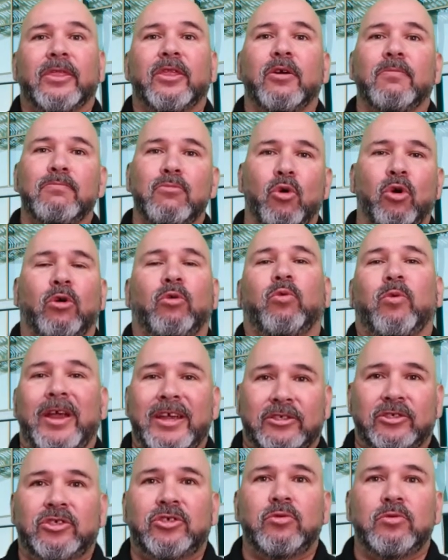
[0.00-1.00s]
the more
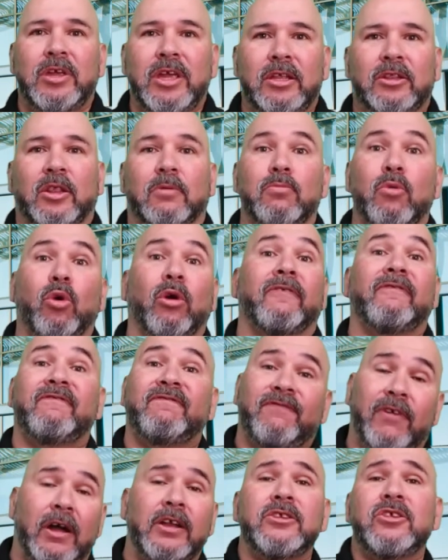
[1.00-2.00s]
rest you get, the more
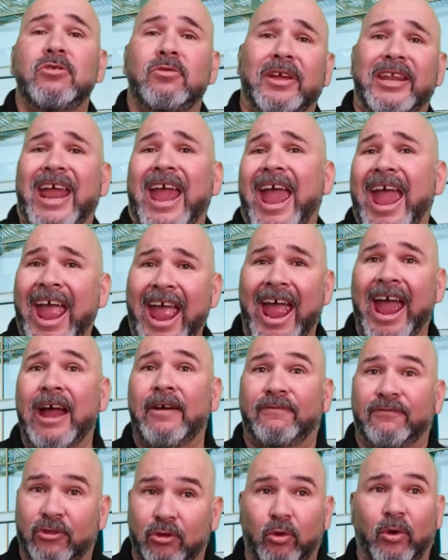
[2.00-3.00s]
fun you can
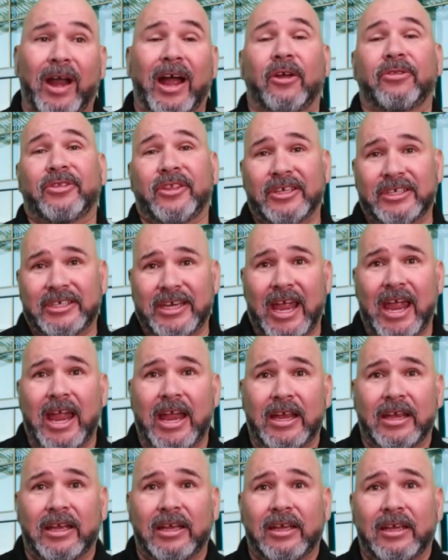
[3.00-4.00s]
have throughout the
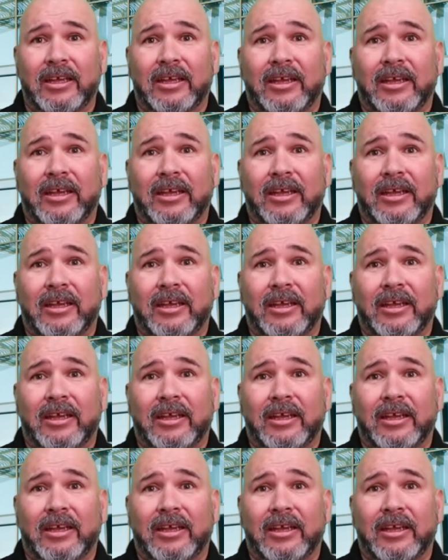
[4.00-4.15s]
day.